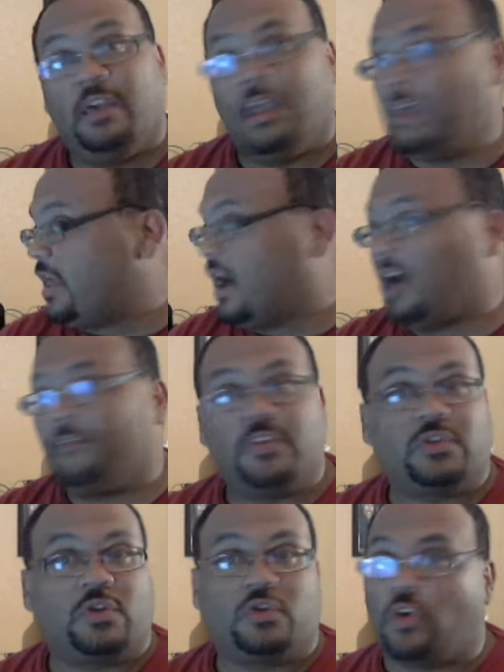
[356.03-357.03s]
And the
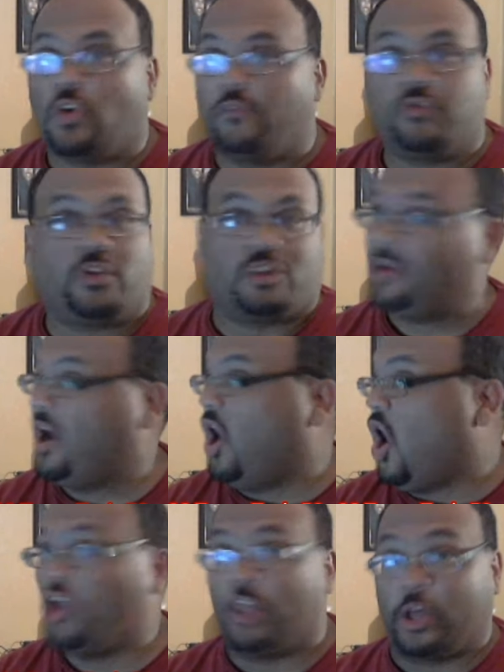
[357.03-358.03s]
offense deserves just about
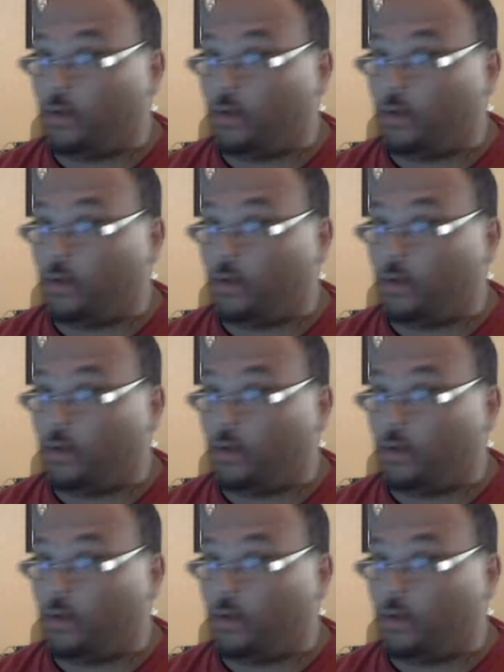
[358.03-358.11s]
all the